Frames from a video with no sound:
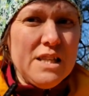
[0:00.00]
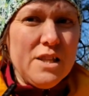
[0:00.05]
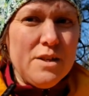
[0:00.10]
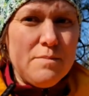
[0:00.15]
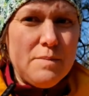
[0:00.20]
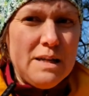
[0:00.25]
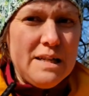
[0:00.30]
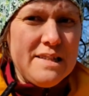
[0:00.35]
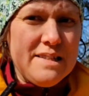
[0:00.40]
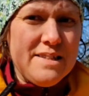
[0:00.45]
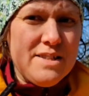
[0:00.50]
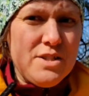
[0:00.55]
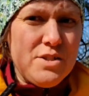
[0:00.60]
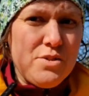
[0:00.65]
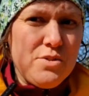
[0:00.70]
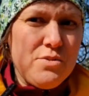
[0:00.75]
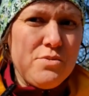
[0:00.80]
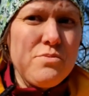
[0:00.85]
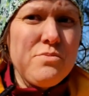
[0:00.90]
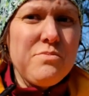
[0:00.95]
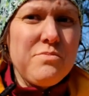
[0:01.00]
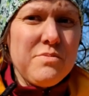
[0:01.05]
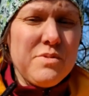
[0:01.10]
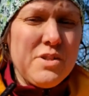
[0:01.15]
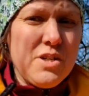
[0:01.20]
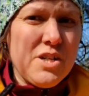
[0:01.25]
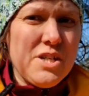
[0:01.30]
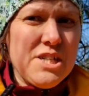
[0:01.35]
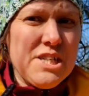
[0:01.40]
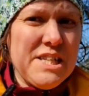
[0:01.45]
Manzo
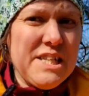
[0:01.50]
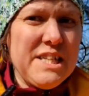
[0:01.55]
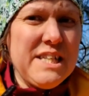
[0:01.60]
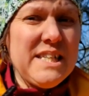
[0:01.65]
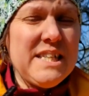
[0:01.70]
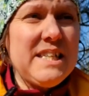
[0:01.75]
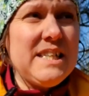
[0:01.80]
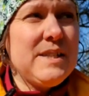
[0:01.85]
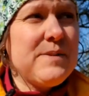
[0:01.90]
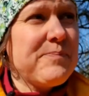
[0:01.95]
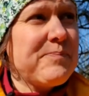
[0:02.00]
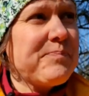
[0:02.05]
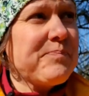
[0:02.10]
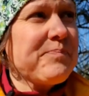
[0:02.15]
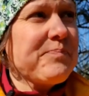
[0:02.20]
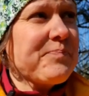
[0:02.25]
cardigan.